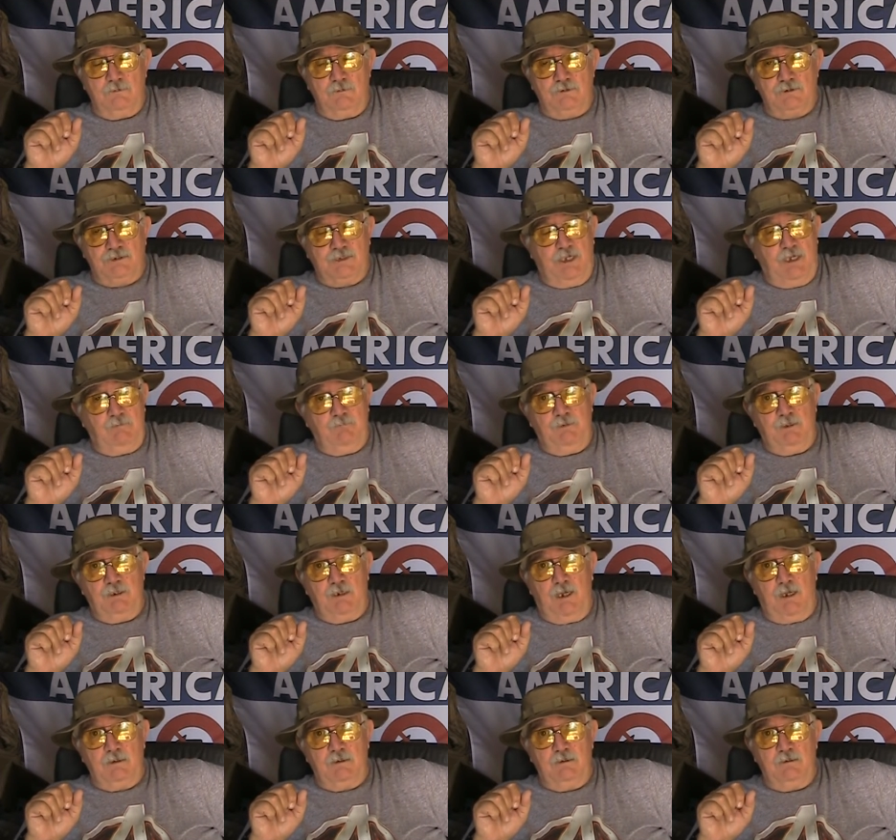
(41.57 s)
she gave me an
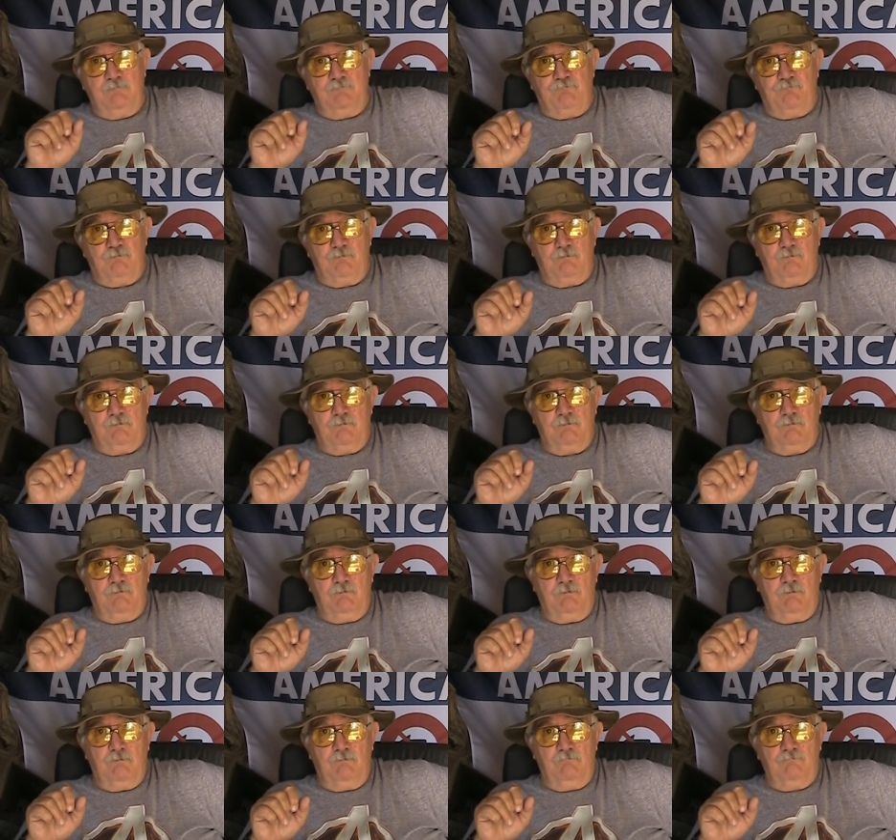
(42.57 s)
idea for
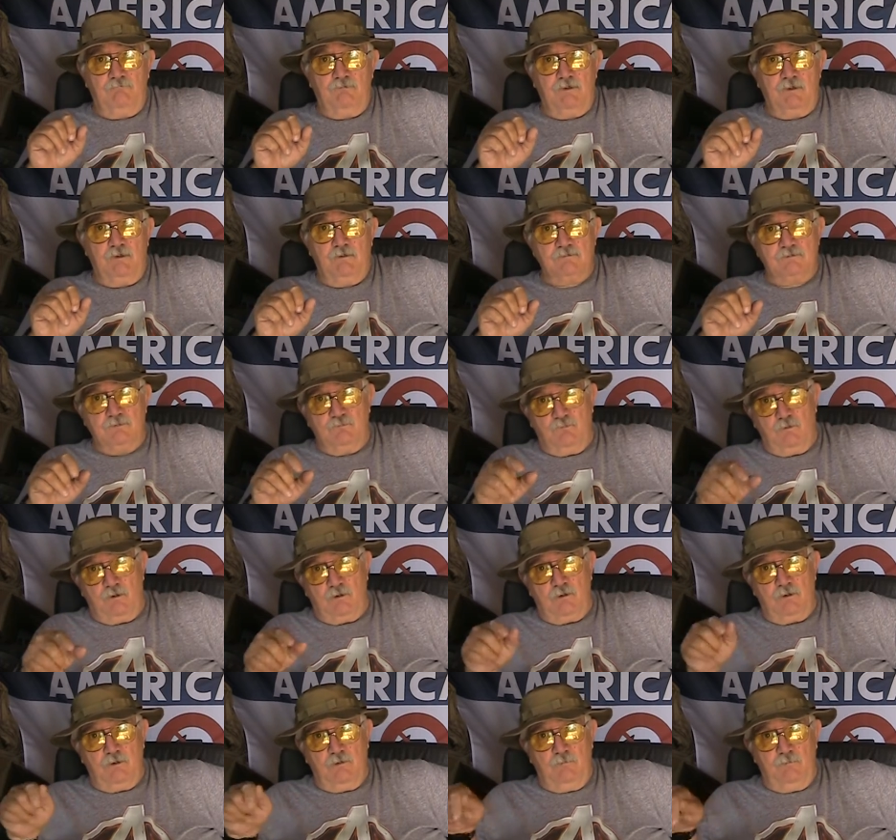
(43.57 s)
videos, and we're
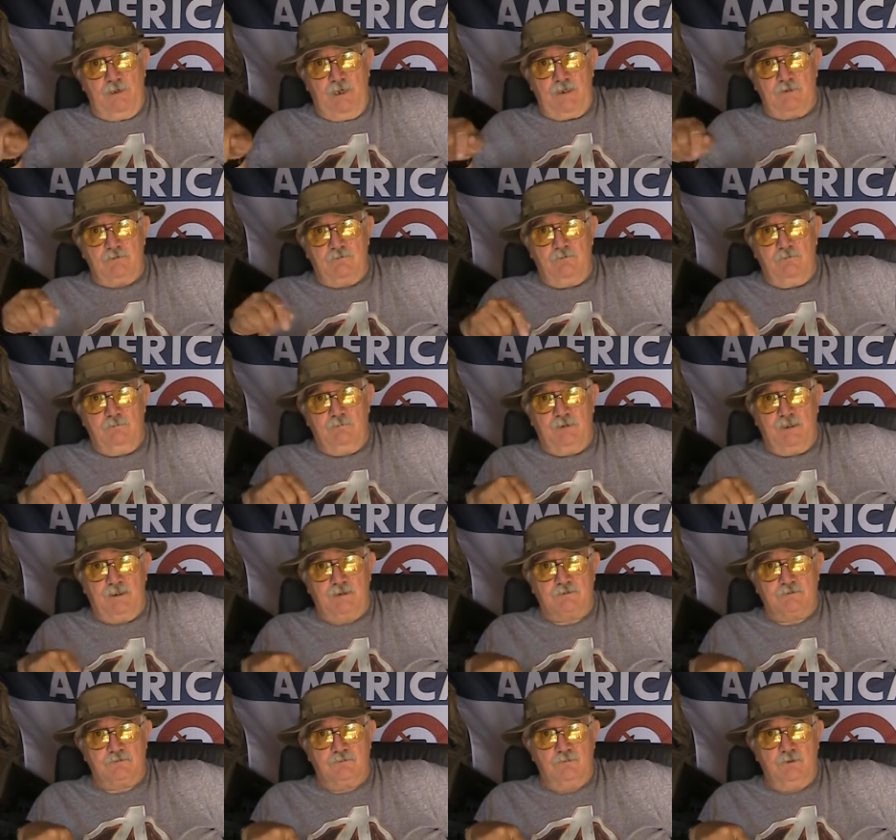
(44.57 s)
going to go back to them
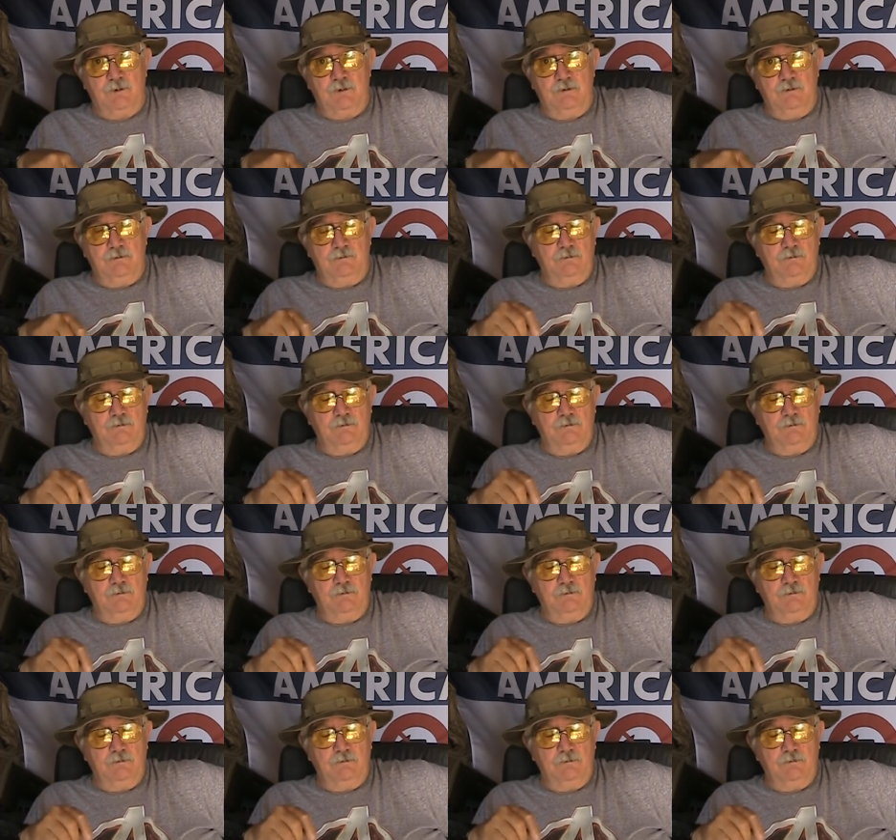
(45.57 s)
next week.